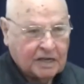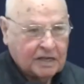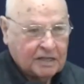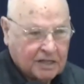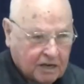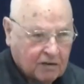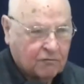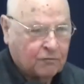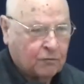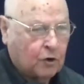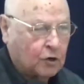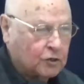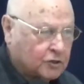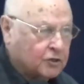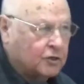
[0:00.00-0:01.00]

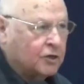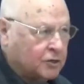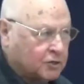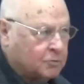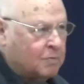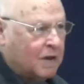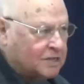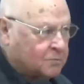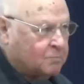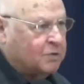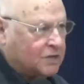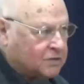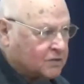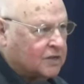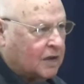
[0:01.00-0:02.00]
Therefore, church must
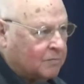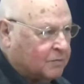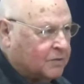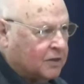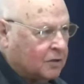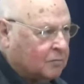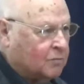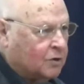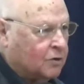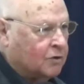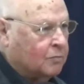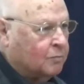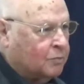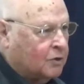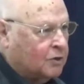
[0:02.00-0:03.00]
be something more
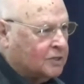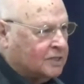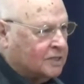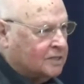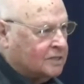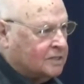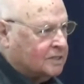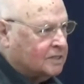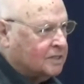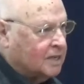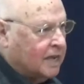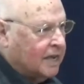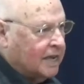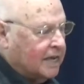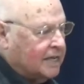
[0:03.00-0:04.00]
important.
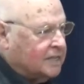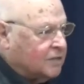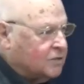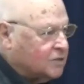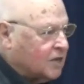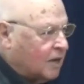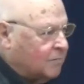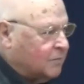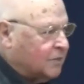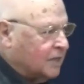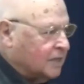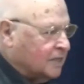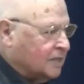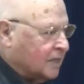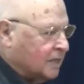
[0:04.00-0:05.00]
It is
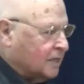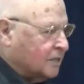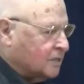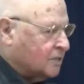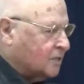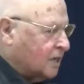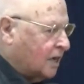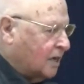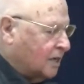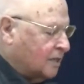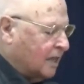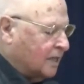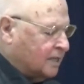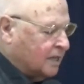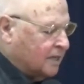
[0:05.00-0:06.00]
something that
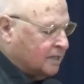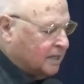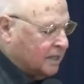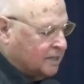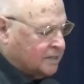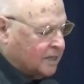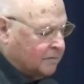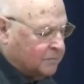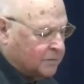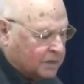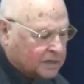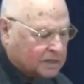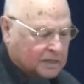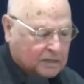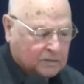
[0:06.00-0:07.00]
is
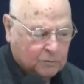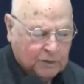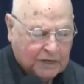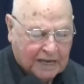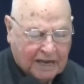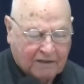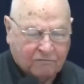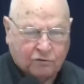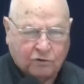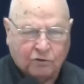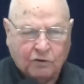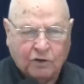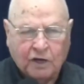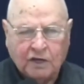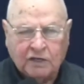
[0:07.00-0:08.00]
something that we have to
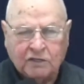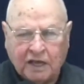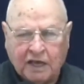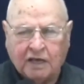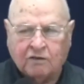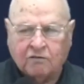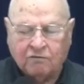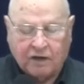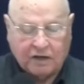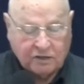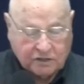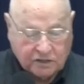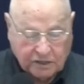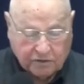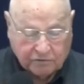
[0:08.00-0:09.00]
take very
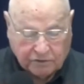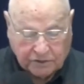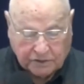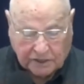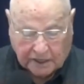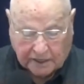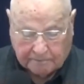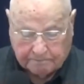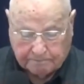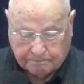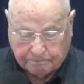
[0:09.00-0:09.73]
seriously.